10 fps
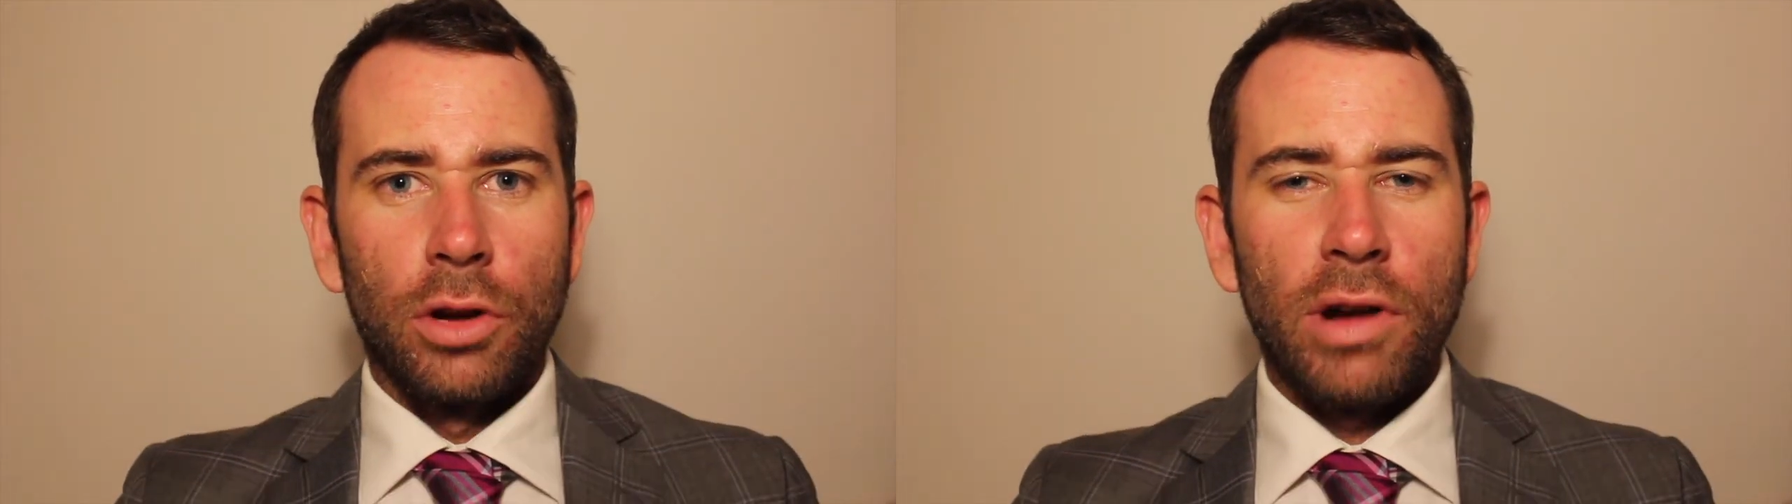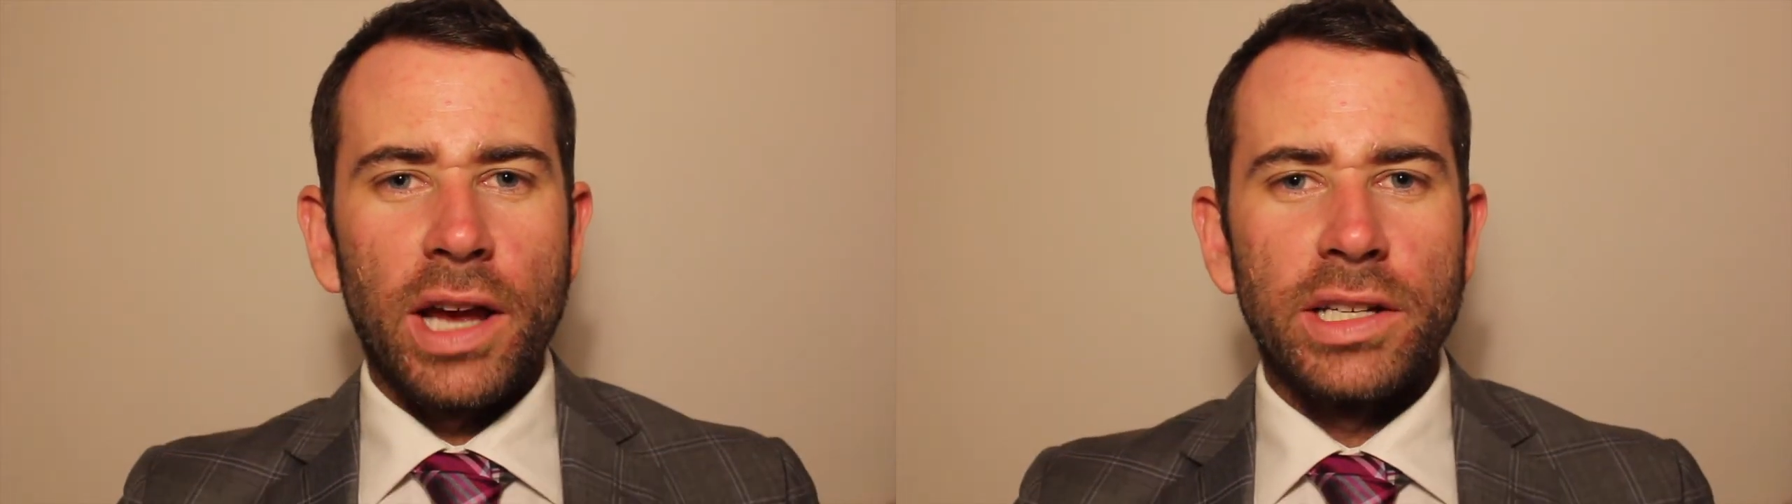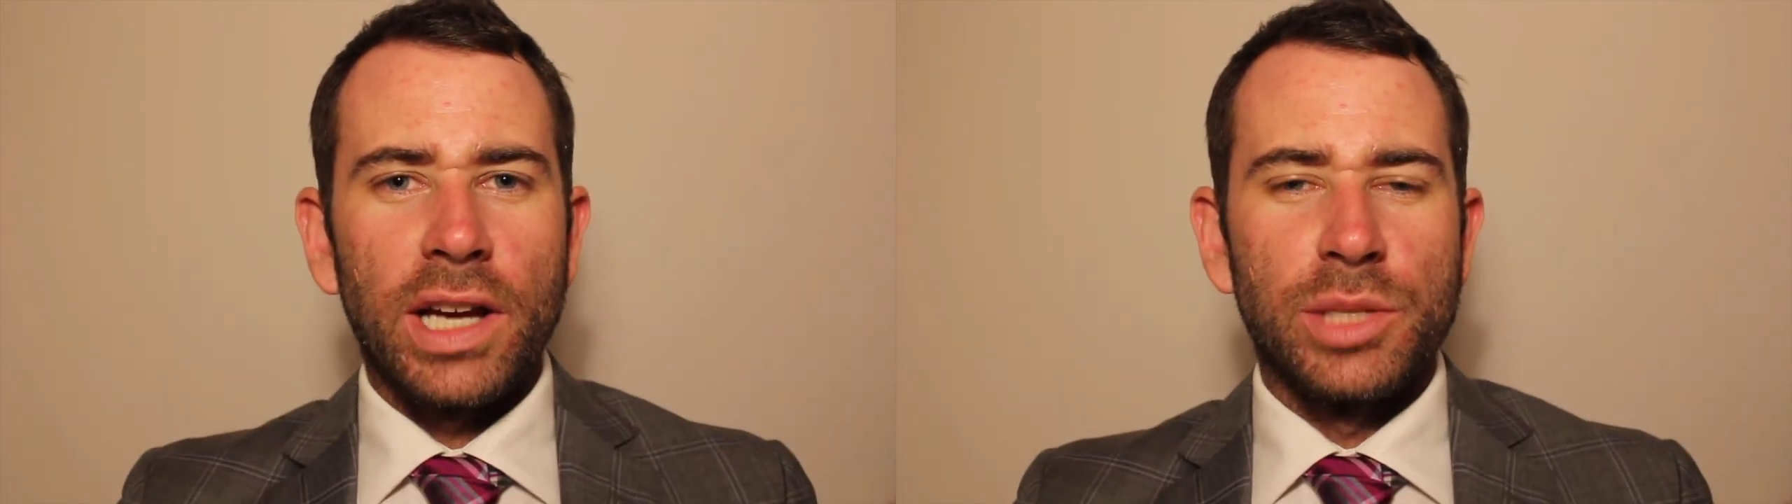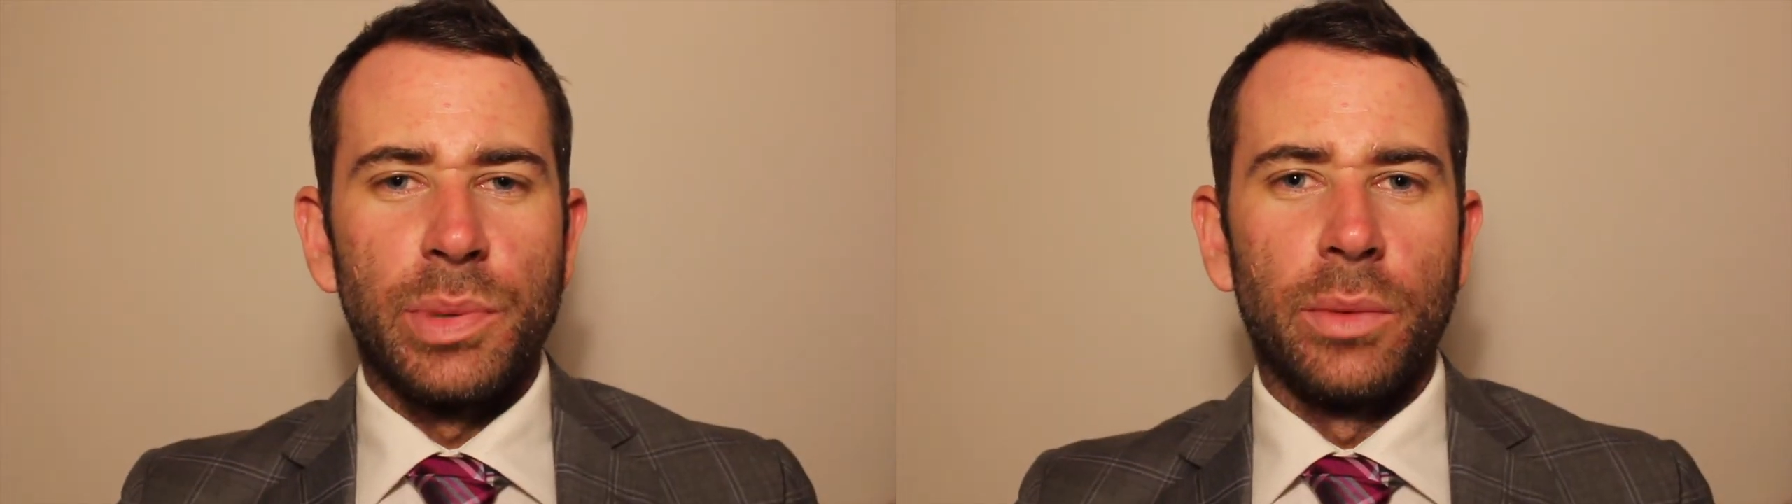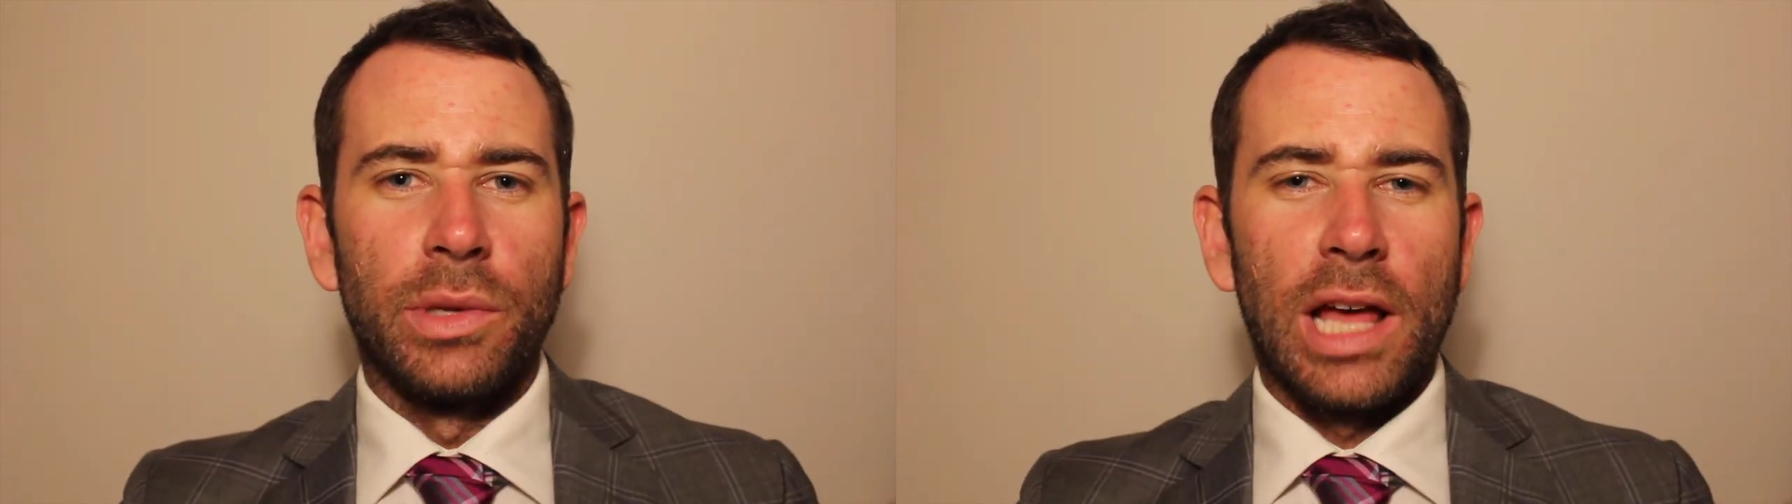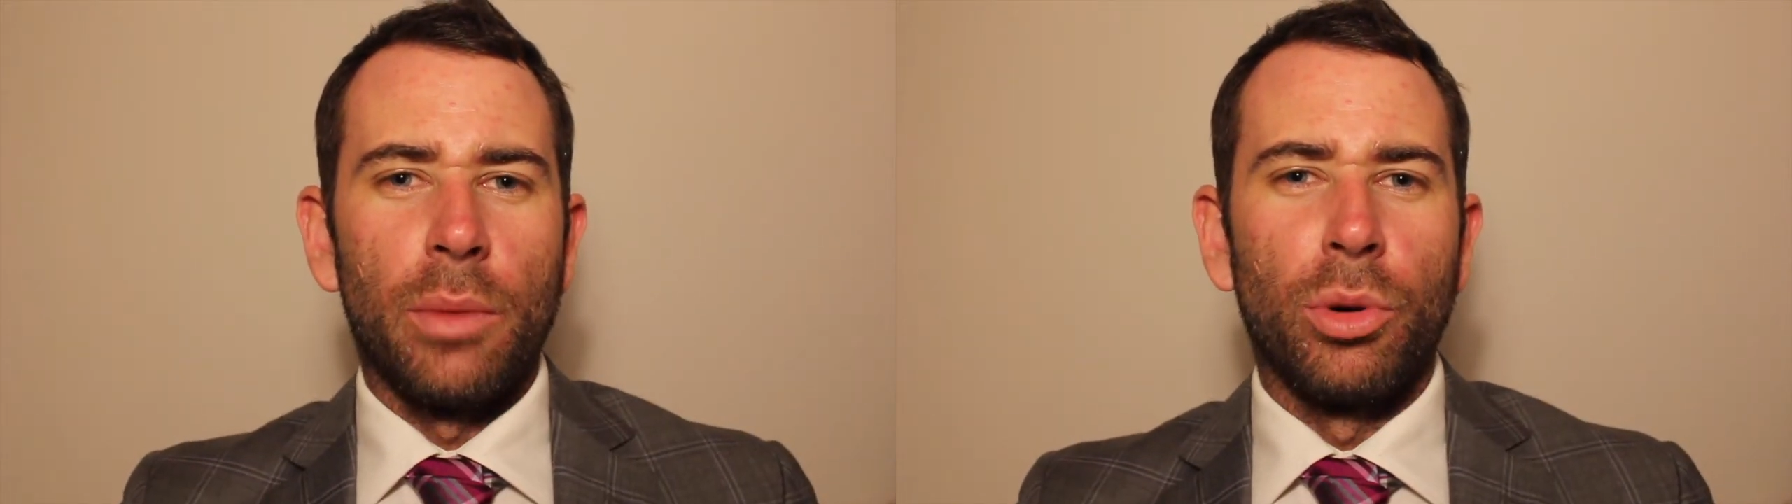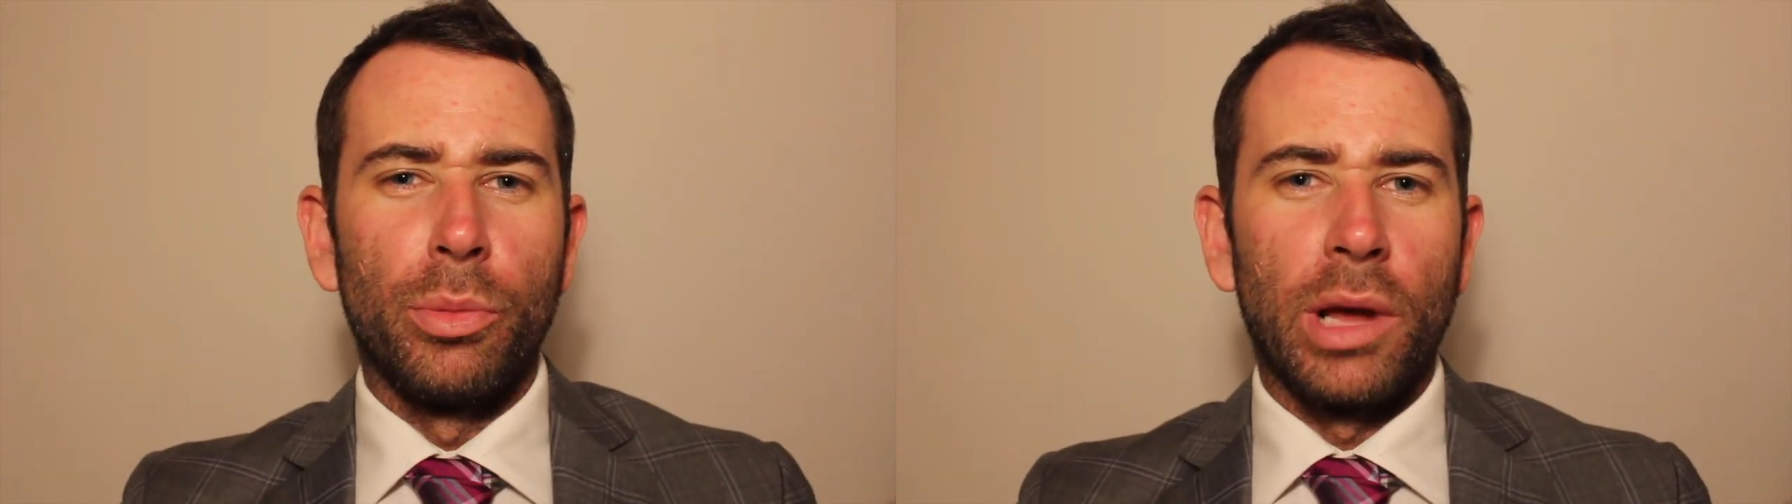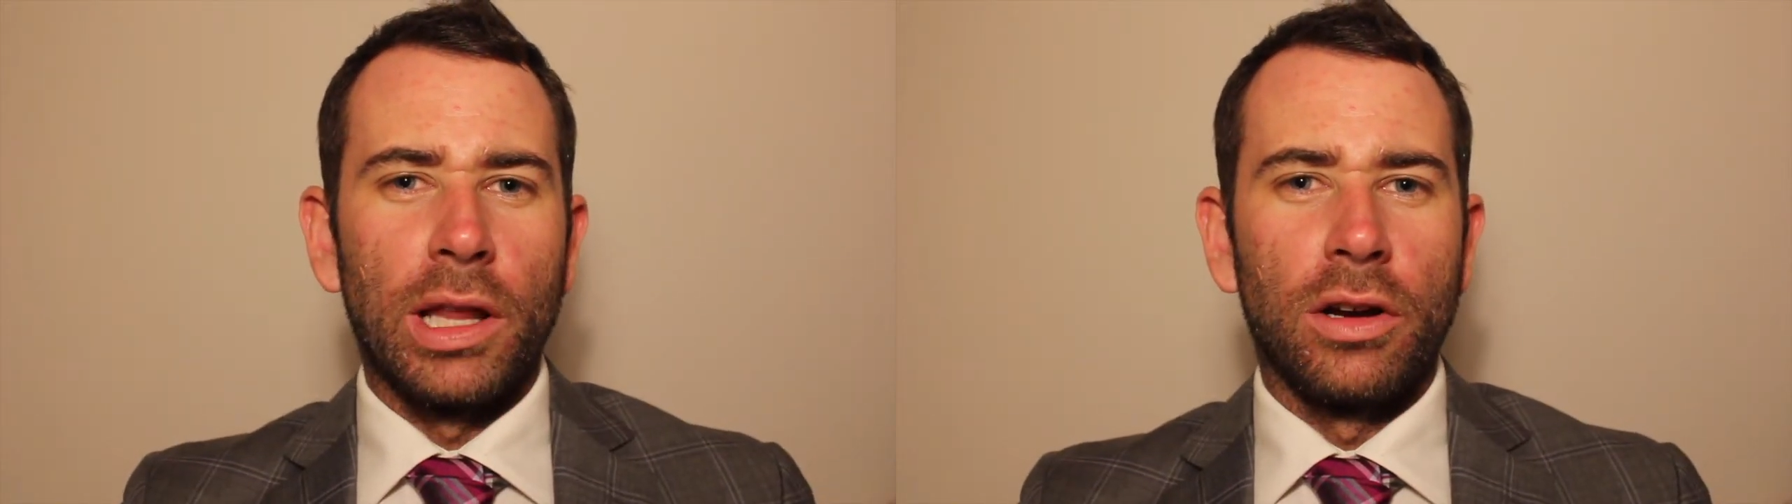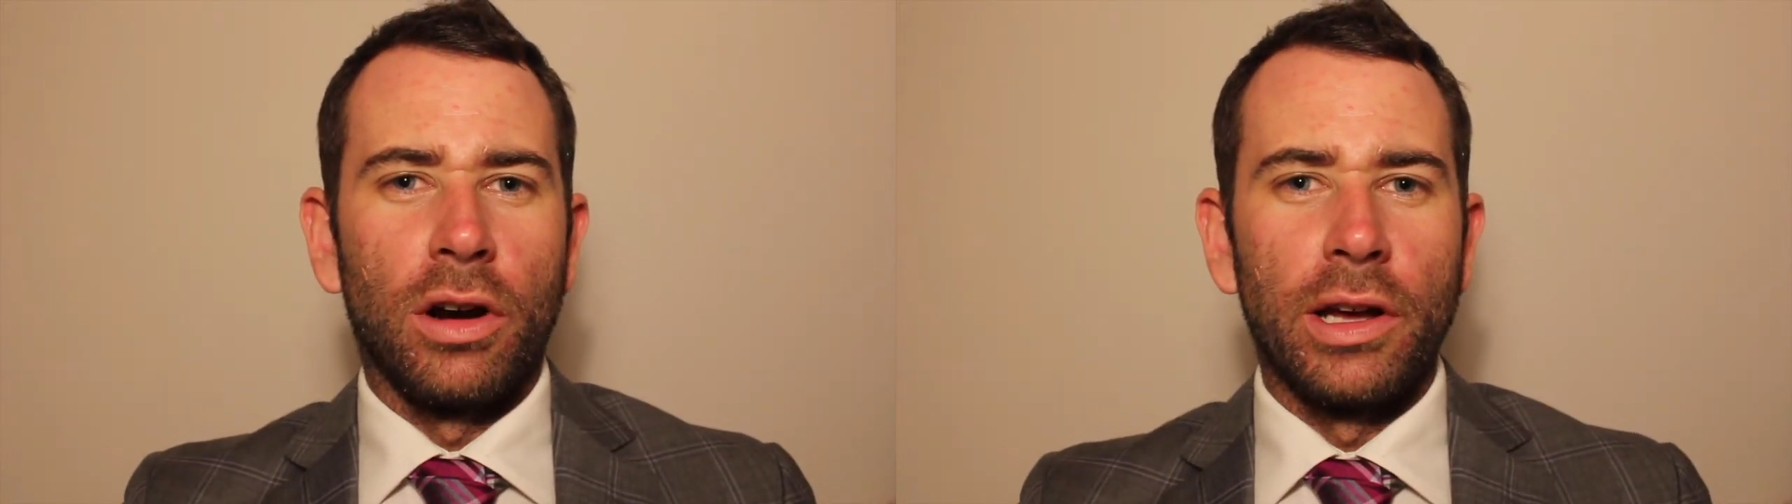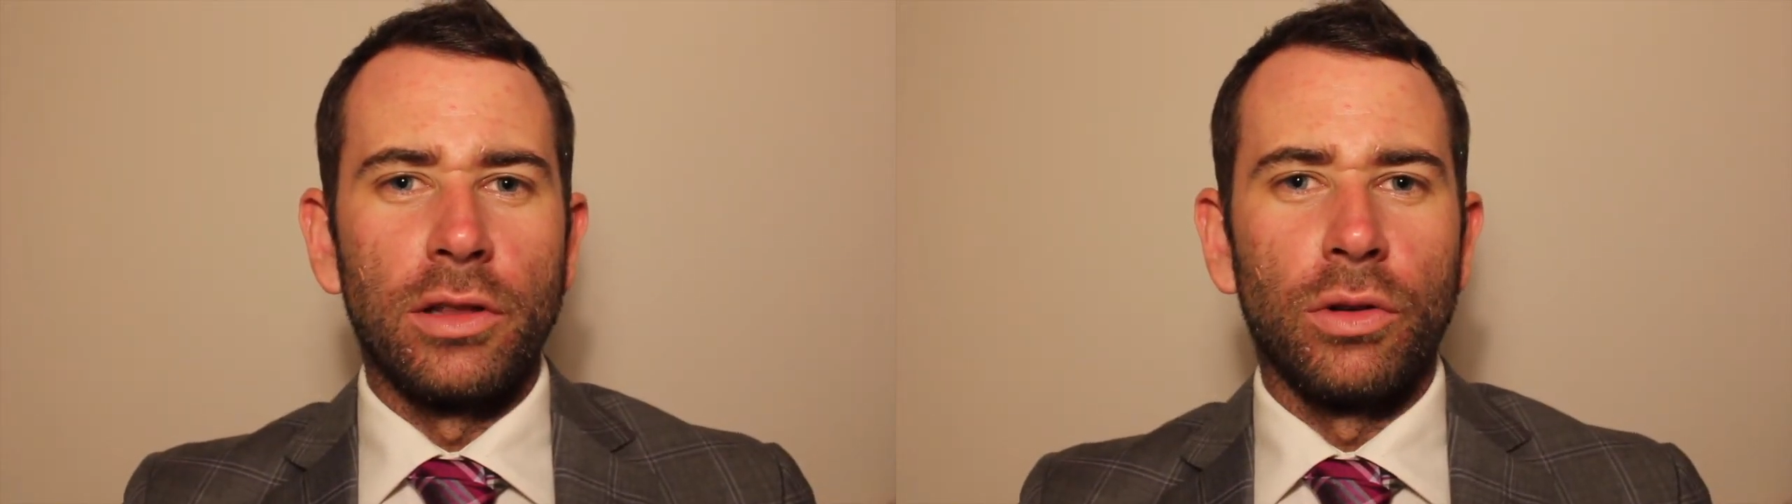Crackerjack speed with our boy Malachi
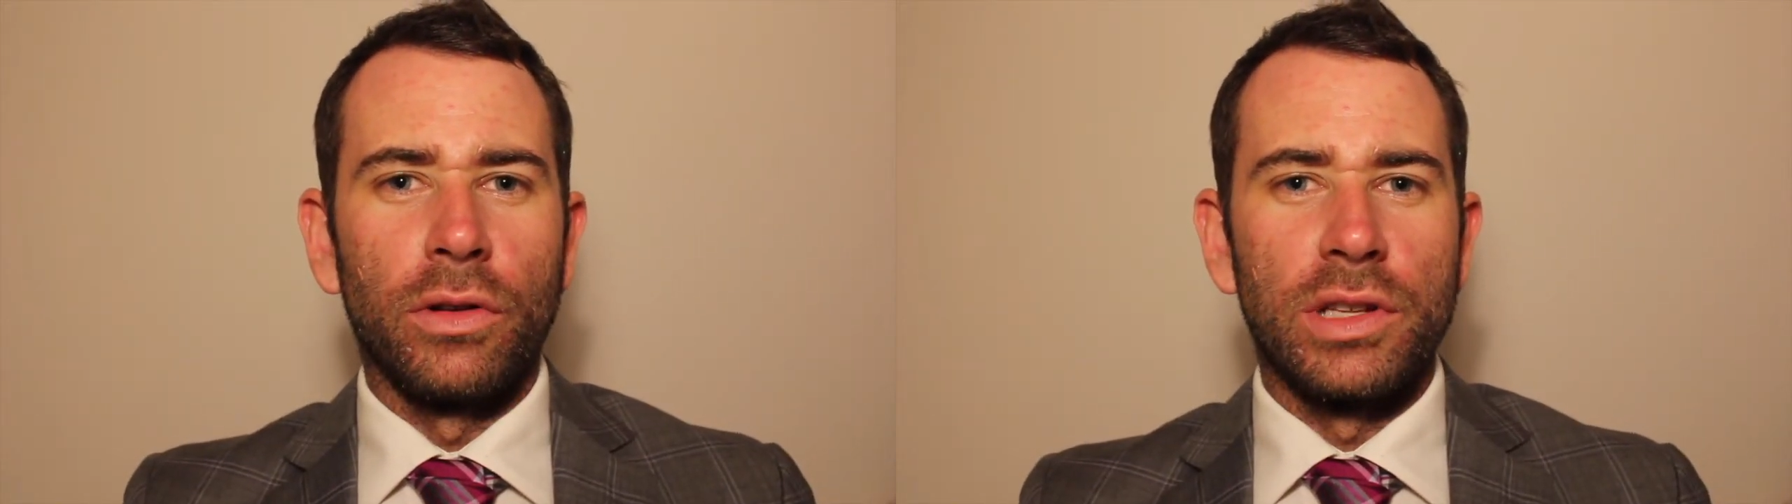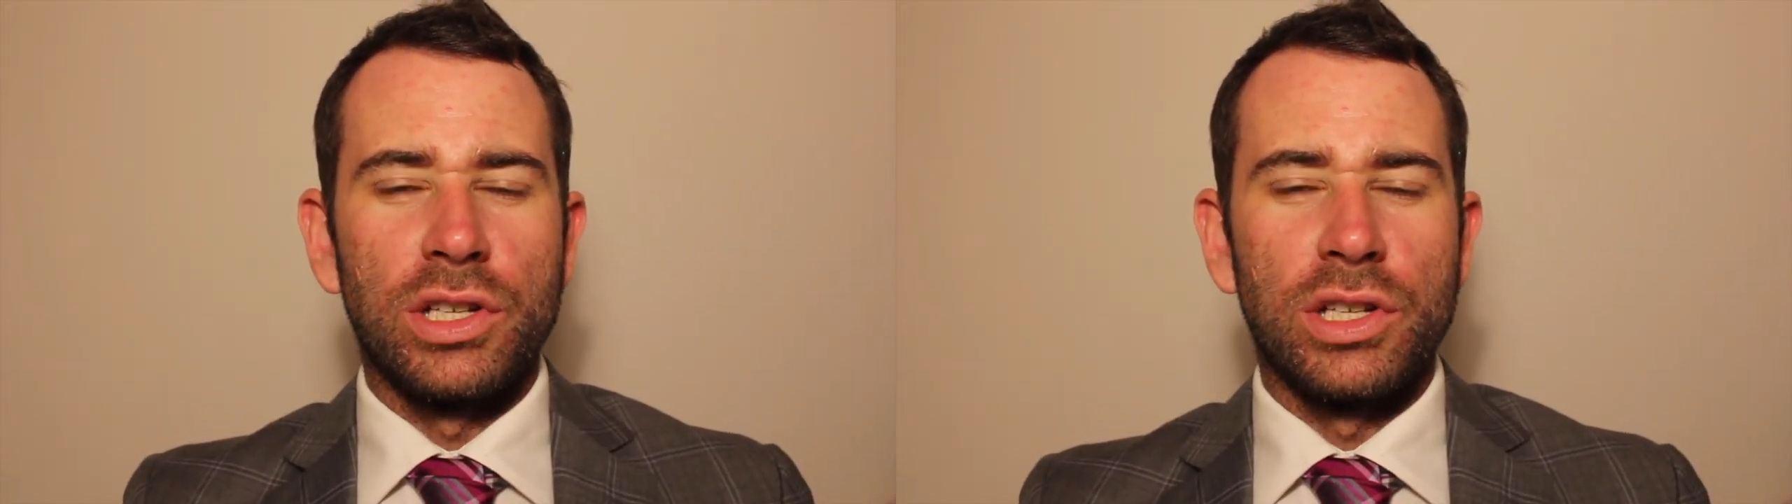and Lord of the